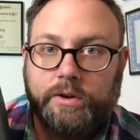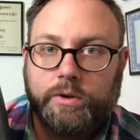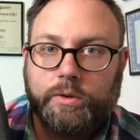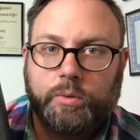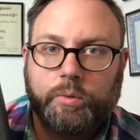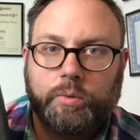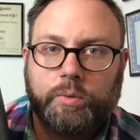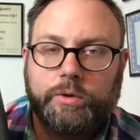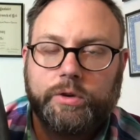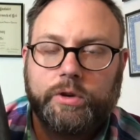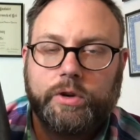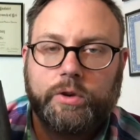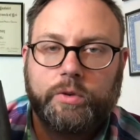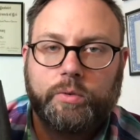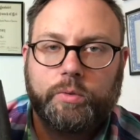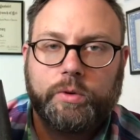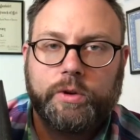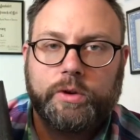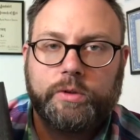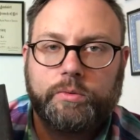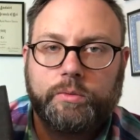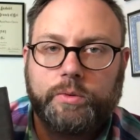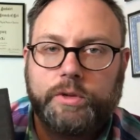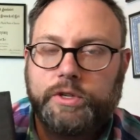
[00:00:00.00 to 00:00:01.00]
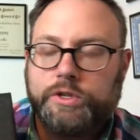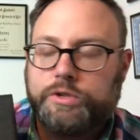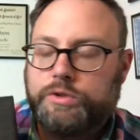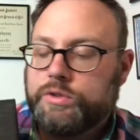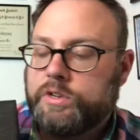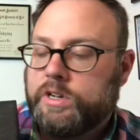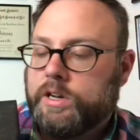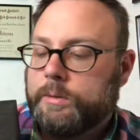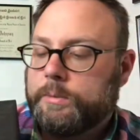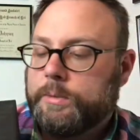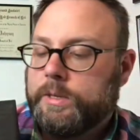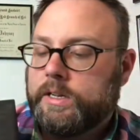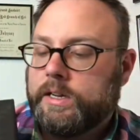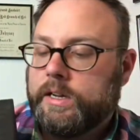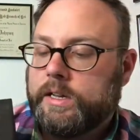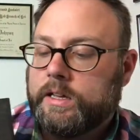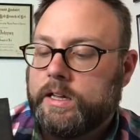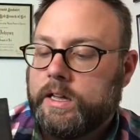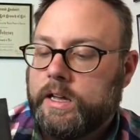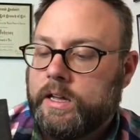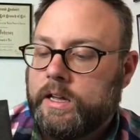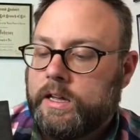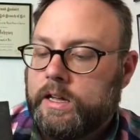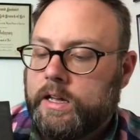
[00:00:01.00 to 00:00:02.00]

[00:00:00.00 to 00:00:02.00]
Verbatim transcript: or you know, "When when did you come in?" I